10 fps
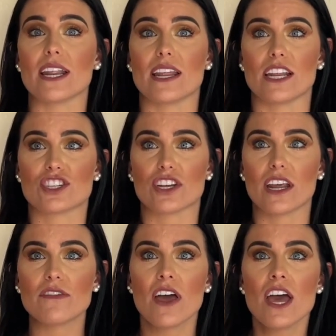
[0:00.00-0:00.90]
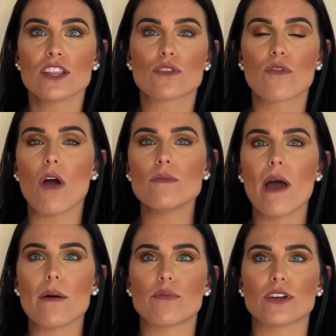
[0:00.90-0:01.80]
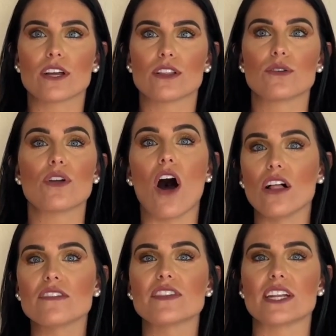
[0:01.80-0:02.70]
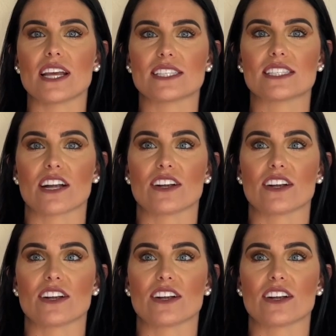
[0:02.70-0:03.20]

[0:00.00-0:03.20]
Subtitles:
initiative, the roadmap would include all of the necessary